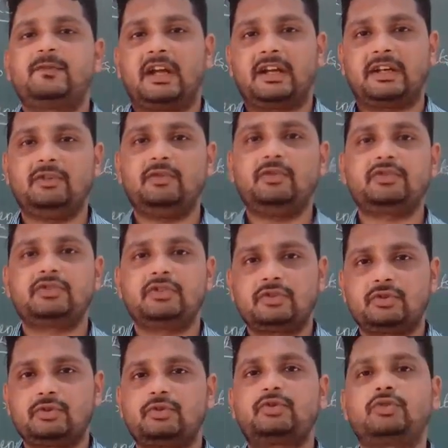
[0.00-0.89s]
are
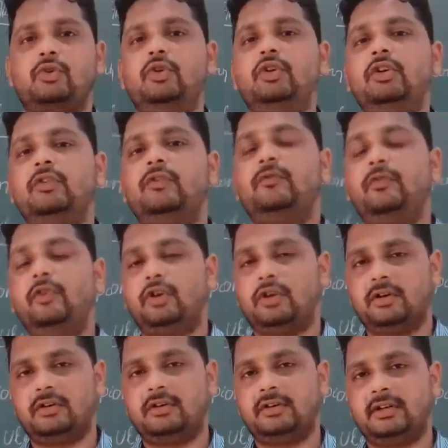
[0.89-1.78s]
used to store
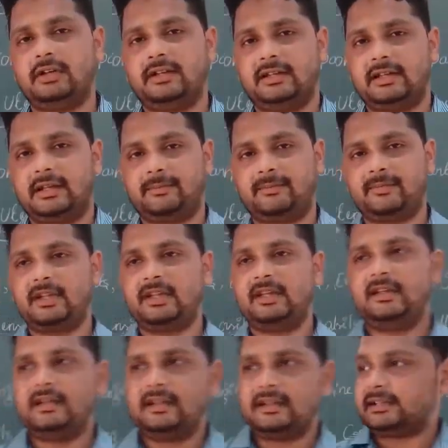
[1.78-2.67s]
food in them.
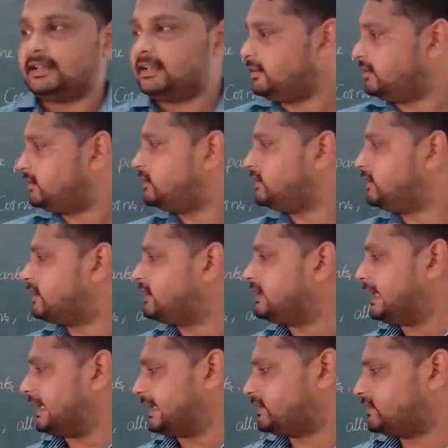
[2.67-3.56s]
Then
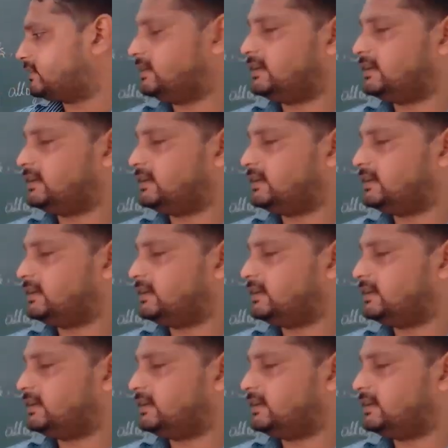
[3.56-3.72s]
lead.